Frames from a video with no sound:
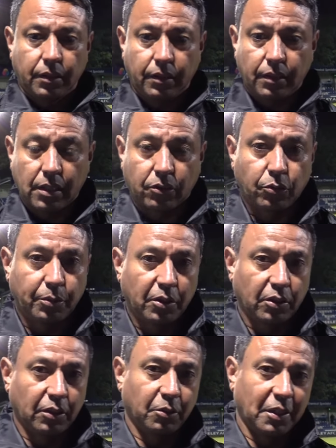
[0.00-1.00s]
Yeah, to be
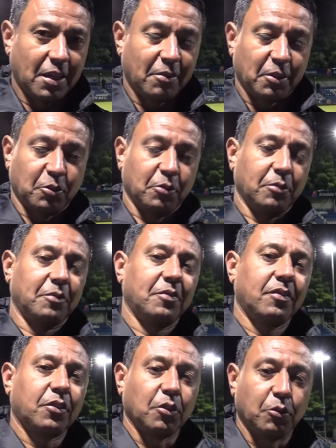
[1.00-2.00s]
honest, we have some
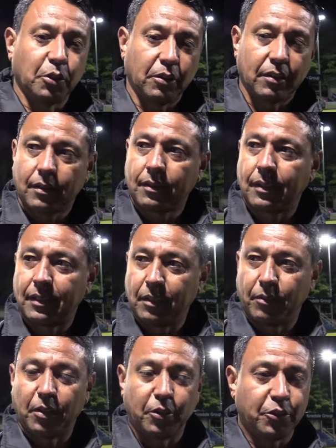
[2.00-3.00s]
some a little
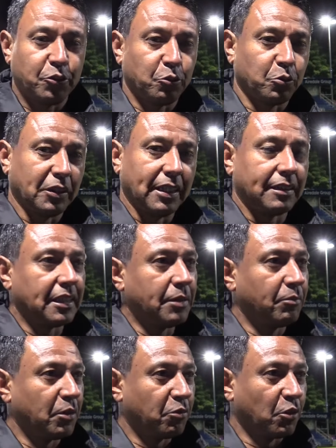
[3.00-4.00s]
bit issues with the team
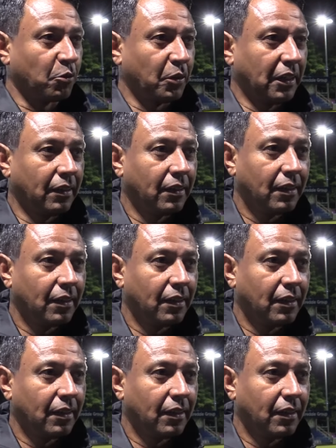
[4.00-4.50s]
before we